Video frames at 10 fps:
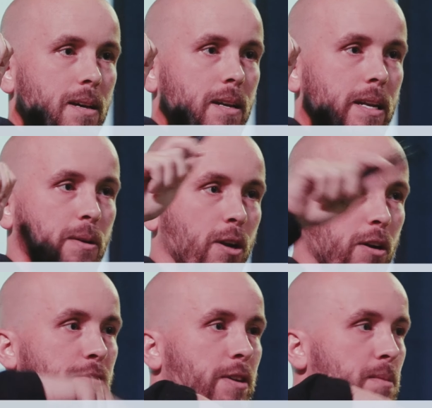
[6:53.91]
Now, a
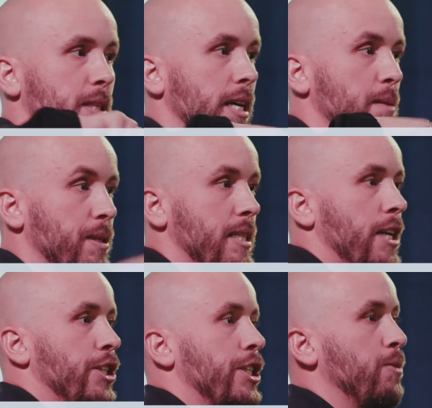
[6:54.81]
lot of firms here
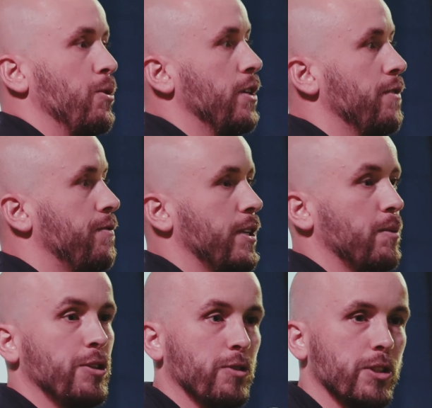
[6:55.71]
potentially would have,
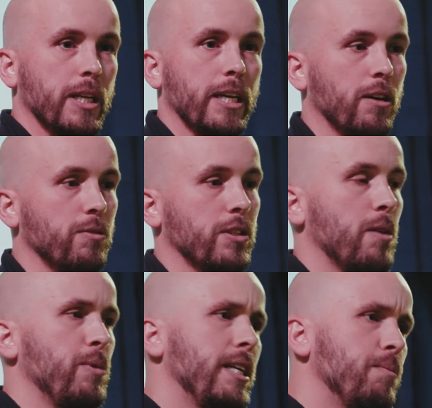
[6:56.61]
you've got stakeholders
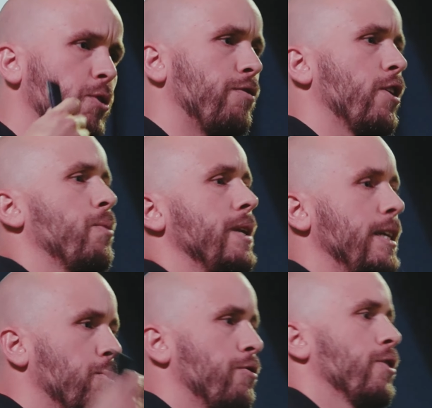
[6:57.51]
going, we need more following, we
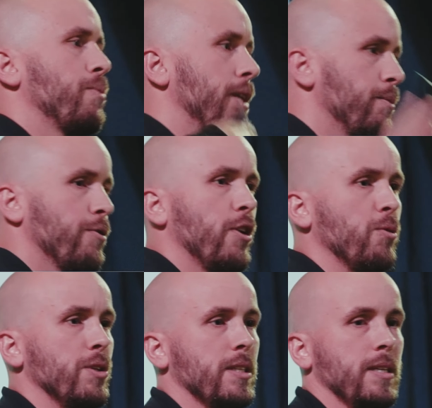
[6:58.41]
need more following, we need more
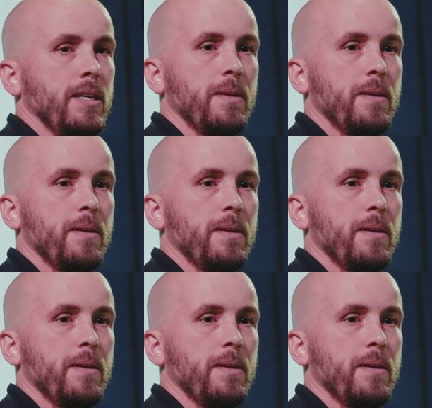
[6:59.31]
followers.